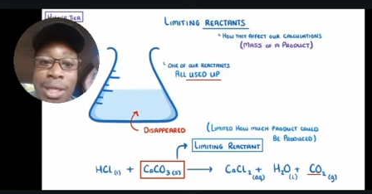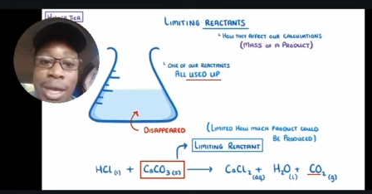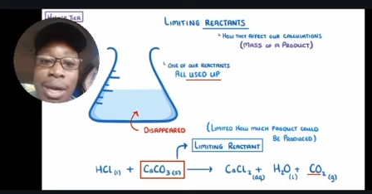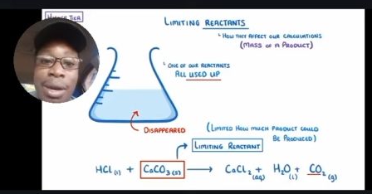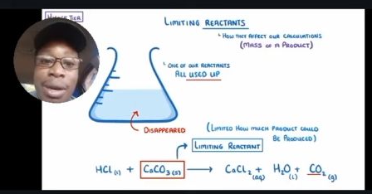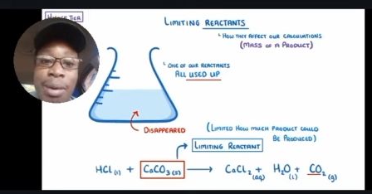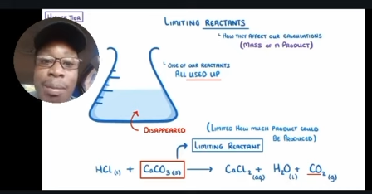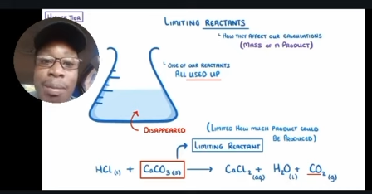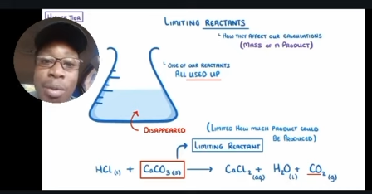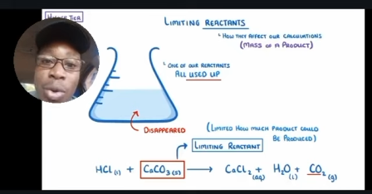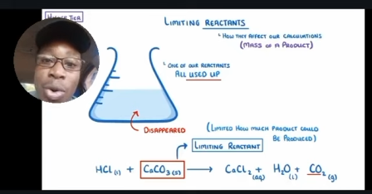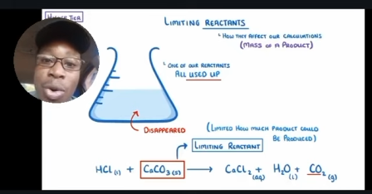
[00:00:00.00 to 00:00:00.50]

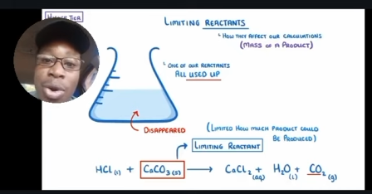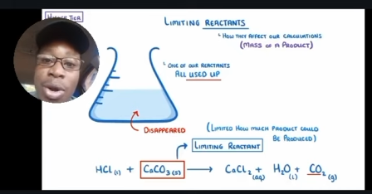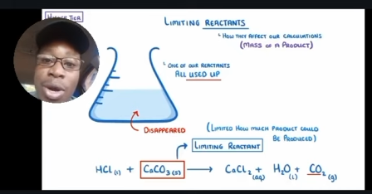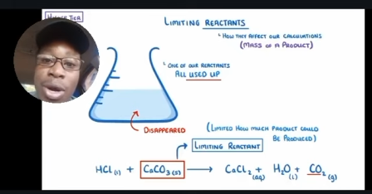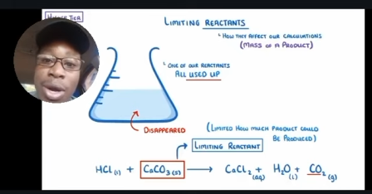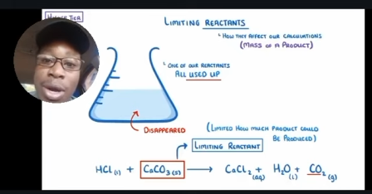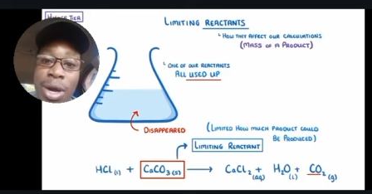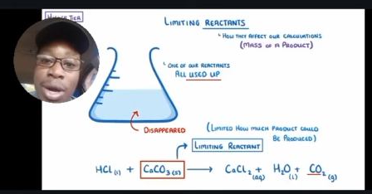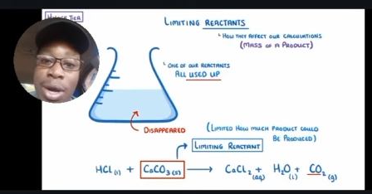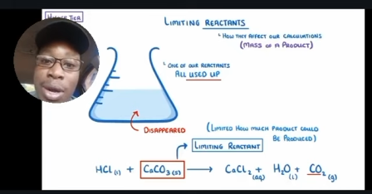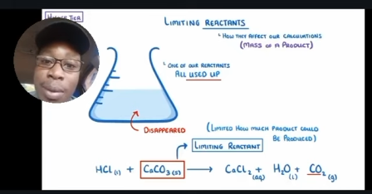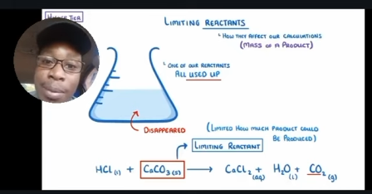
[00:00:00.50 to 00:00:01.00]
then more
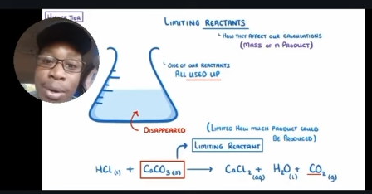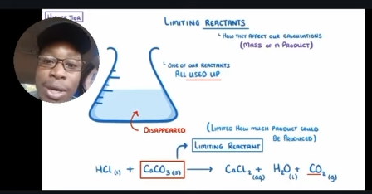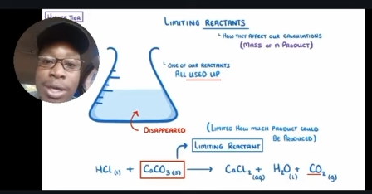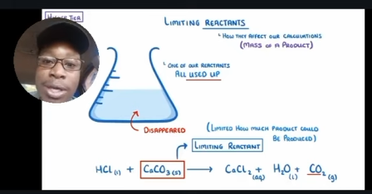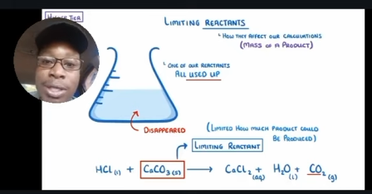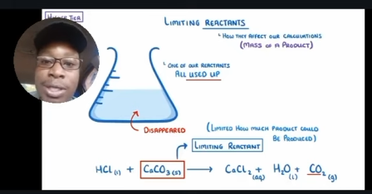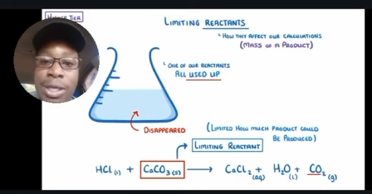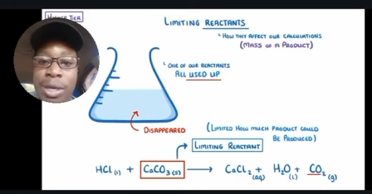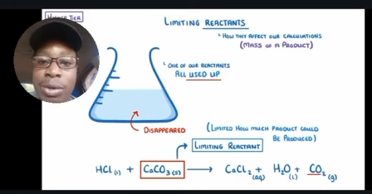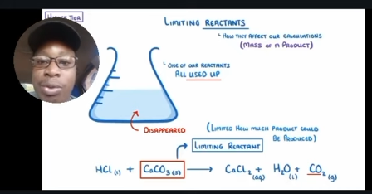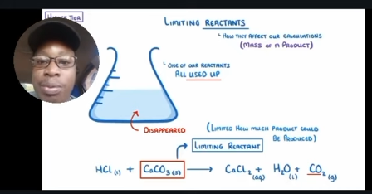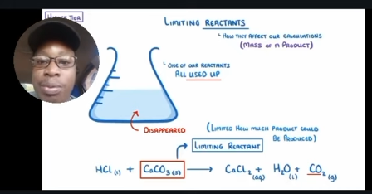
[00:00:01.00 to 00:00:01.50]
carbon
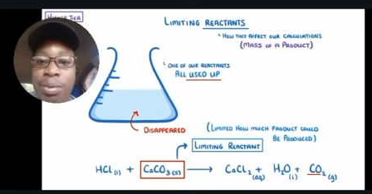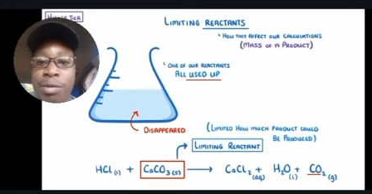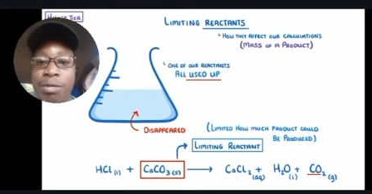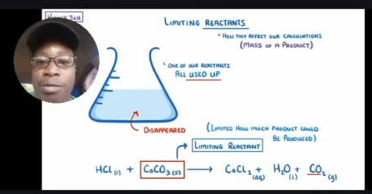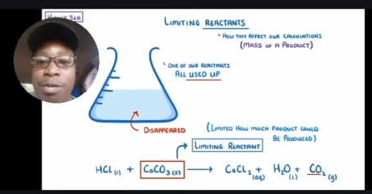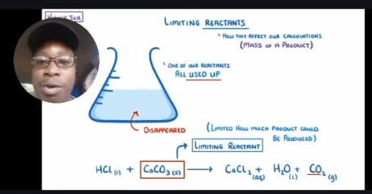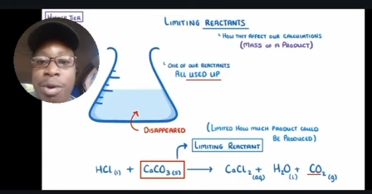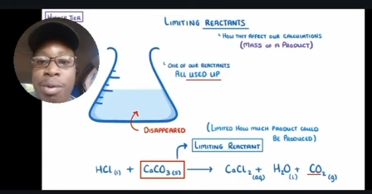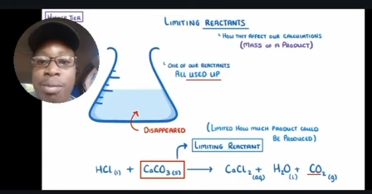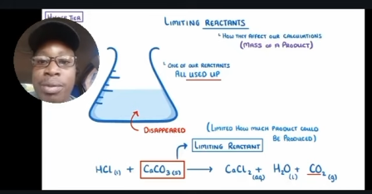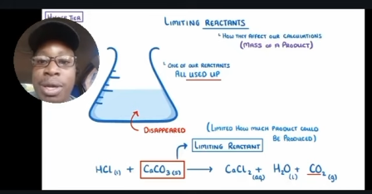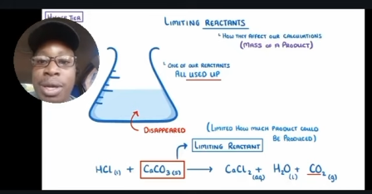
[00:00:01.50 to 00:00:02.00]
dioxide will be
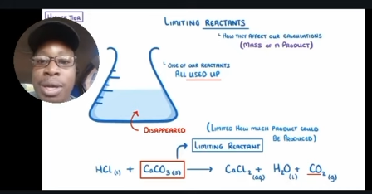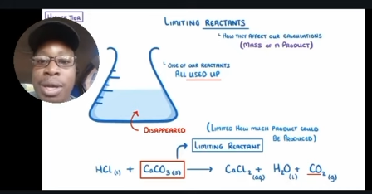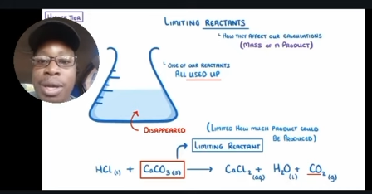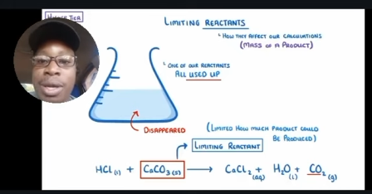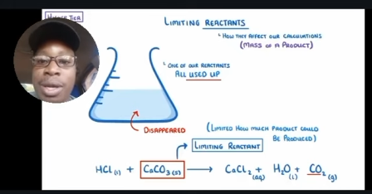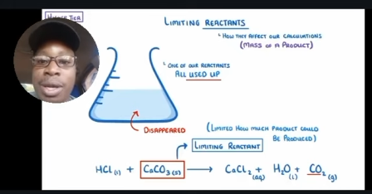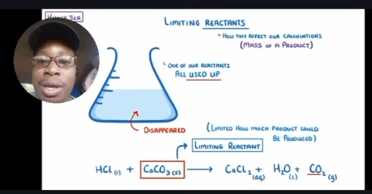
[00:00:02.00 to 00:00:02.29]
formed,